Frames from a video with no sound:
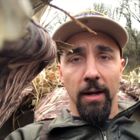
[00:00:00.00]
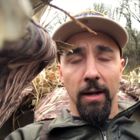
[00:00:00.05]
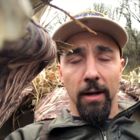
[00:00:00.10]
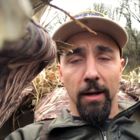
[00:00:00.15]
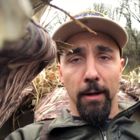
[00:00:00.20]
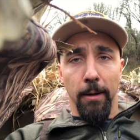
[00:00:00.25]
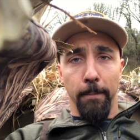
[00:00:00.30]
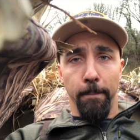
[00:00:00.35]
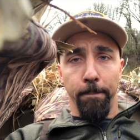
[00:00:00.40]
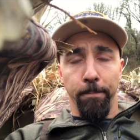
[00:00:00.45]

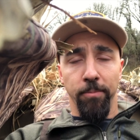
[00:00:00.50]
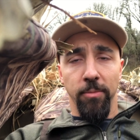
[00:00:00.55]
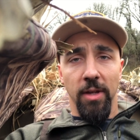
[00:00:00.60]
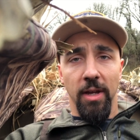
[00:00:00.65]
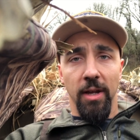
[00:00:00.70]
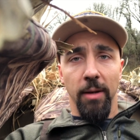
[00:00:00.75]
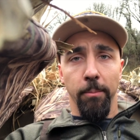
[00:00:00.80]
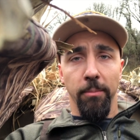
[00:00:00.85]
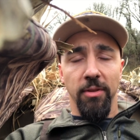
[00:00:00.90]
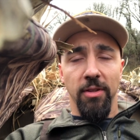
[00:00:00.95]

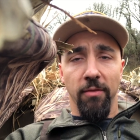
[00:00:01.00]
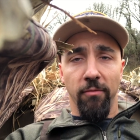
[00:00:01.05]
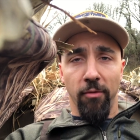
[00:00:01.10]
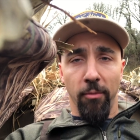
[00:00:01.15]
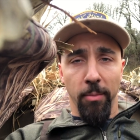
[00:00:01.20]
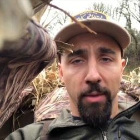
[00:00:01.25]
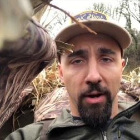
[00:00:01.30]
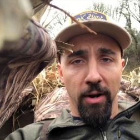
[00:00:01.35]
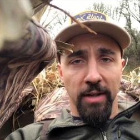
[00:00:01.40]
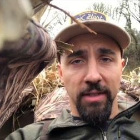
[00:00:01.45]
But then
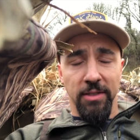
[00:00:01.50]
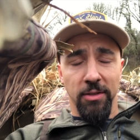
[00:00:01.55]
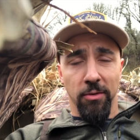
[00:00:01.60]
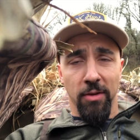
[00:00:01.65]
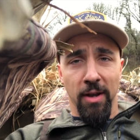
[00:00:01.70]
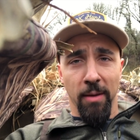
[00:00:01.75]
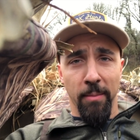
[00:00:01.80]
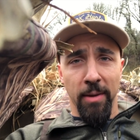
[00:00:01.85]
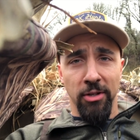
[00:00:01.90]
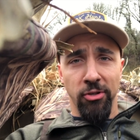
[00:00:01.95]
from there, I still
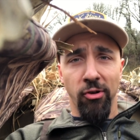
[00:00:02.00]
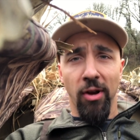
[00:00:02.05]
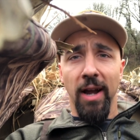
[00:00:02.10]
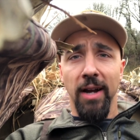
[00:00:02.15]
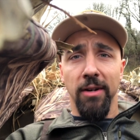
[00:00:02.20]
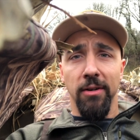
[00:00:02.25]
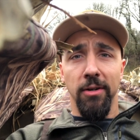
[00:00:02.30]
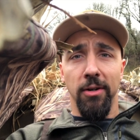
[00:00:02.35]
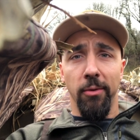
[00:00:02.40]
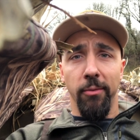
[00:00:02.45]
kept my
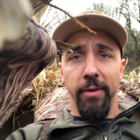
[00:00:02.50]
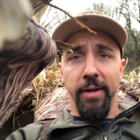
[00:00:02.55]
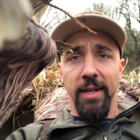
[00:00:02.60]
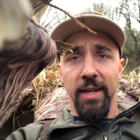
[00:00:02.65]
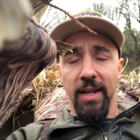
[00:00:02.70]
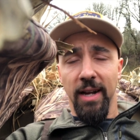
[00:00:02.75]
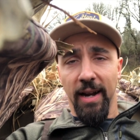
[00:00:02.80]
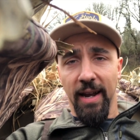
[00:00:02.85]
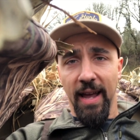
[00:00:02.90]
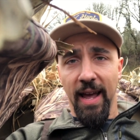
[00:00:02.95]
tracker
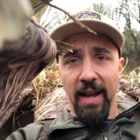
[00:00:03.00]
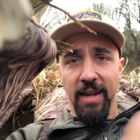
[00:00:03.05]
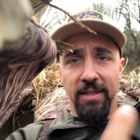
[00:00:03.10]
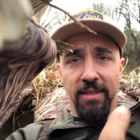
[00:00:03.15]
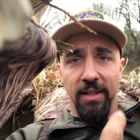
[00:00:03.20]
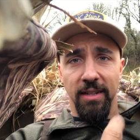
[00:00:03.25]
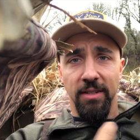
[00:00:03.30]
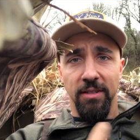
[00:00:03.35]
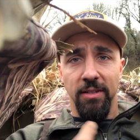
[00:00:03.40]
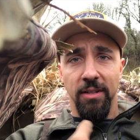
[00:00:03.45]
going and I
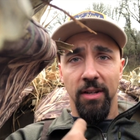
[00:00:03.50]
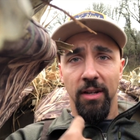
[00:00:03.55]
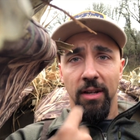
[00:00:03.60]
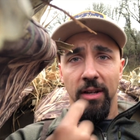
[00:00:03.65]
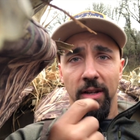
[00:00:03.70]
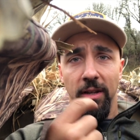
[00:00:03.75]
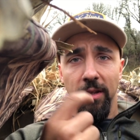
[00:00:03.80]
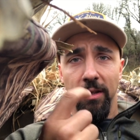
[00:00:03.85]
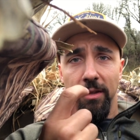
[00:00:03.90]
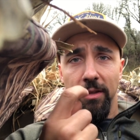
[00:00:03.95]
accessed
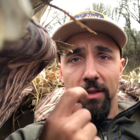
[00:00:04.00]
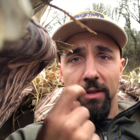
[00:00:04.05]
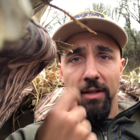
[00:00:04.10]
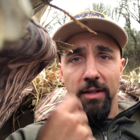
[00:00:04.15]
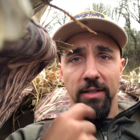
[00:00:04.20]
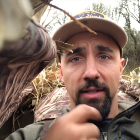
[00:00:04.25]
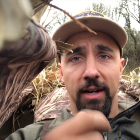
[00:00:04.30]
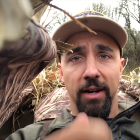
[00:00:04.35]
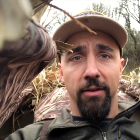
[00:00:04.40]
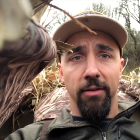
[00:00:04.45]

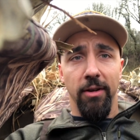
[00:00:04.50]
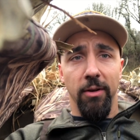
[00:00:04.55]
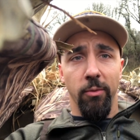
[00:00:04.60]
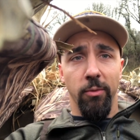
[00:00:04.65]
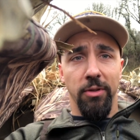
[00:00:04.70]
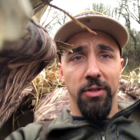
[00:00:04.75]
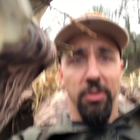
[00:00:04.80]
this area, which